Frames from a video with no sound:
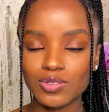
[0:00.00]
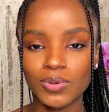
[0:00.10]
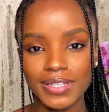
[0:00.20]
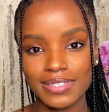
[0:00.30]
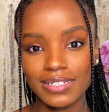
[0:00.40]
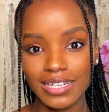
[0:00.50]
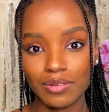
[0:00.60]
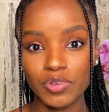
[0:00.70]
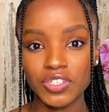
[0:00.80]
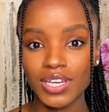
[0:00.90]
once the
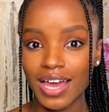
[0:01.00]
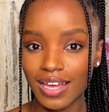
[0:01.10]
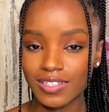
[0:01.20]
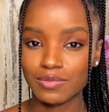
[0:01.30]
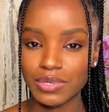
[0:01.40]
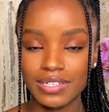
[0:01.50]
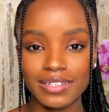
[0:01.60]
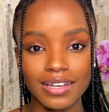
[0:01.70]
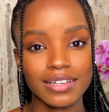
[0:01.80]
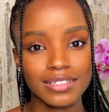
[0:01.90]
damage has been
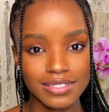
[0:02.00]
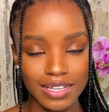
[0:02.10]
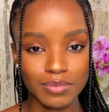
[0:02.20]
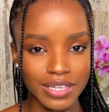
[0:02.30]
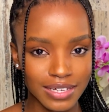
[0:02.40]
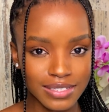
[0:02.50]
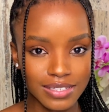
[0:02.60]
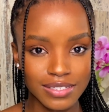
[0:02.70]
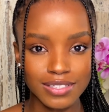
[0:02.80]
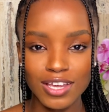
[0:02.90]
done in some cases.